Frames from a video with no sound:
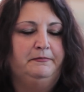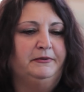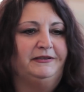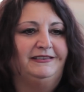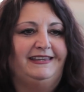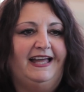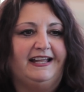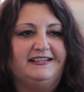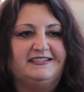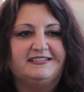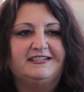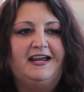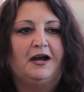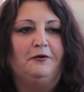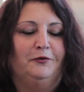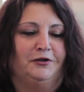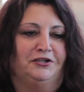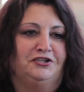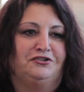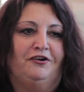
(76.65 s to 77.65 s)
but that's
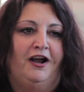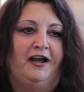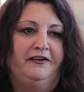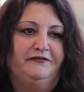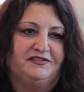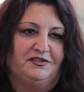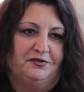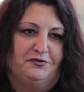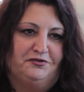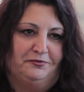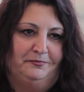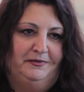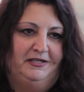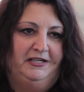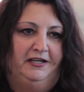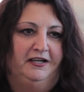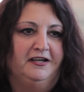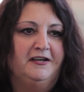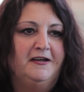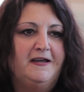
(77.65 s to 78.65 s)
not what drives social
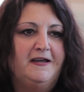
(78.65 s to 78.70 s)
media.